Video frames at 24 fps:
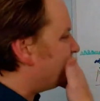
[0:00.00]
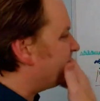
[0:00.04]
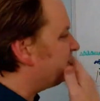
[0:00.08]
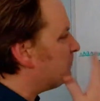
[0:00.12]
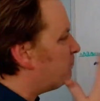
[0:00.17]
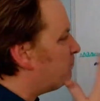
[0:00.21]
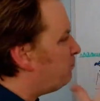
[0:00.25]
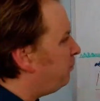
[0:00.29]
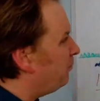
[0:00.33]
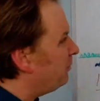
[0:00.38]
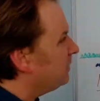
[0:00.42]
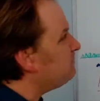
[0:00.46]
But the
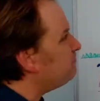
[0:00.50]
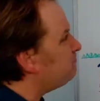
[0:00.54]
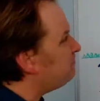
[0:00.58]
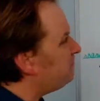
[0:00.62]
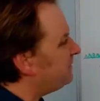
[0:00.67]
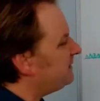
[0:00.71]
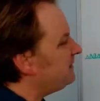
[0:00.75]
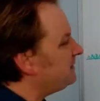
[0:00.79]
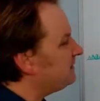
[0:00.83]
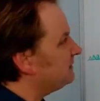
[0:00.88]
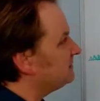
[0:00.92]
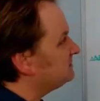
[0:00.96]
point
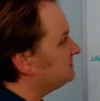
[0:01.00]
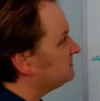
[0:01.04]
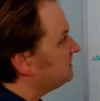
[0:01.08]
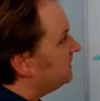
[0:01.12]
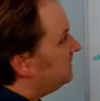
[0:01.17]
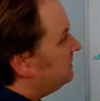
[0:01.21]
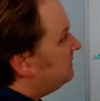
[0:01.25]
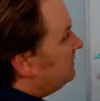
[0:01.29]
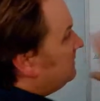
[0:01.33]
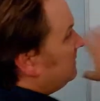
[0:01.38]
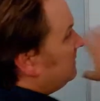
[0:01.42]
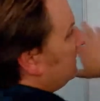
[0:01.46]
being is,
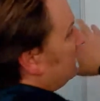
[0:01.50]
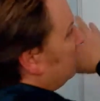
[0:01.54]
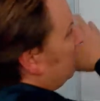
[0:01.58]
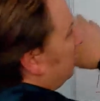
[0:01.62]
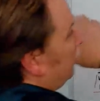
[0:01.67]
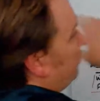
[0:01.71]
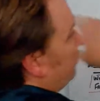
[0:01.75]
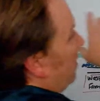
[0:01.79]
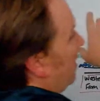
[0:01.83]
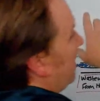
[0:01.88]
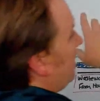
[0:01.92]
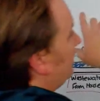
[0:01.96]

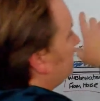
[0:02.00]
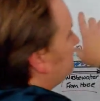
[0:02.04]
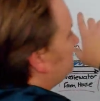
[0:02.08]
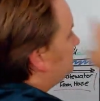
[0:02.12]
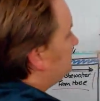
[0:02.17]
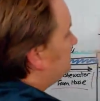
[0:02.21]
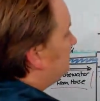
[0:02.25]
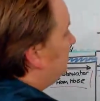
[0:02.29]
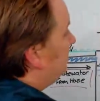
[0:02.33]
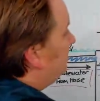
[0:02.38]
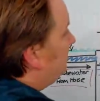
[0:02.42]
that